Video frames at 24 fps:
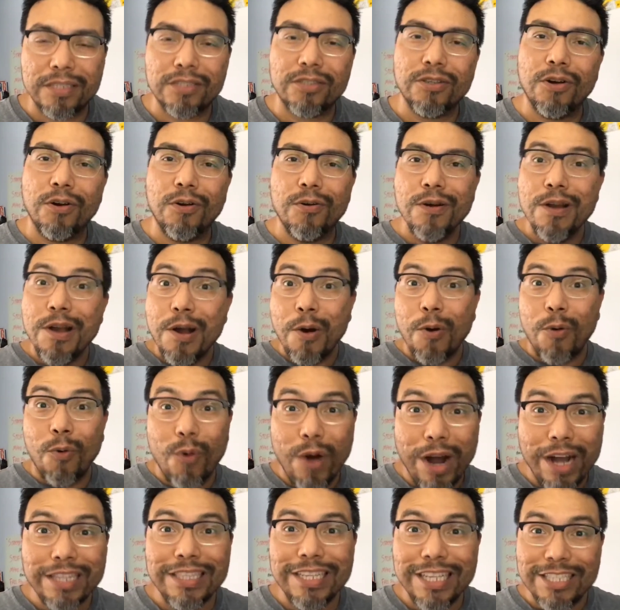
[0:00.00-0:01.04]
So
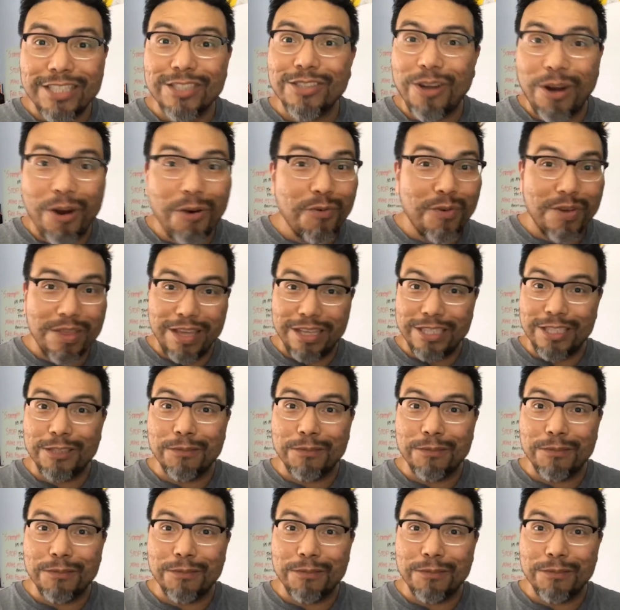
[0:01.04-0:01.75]
one, start with a